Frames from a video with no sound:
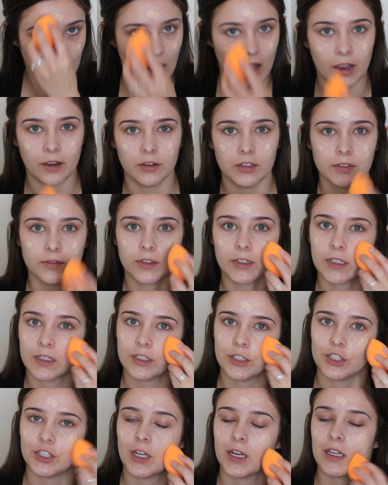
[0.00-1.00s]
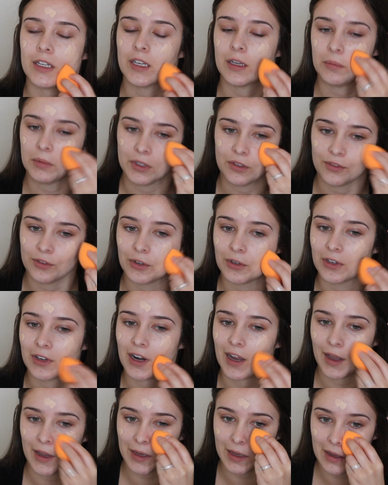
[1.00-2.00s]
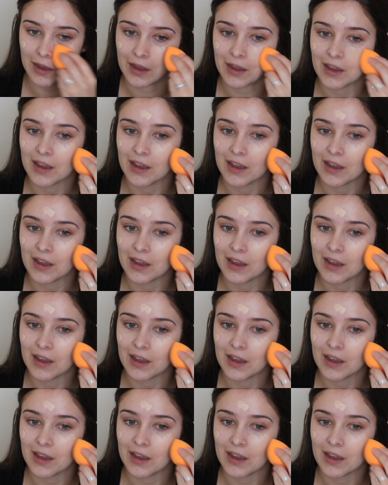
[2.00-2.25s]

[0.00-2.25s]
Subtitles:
I always forget to shake it before I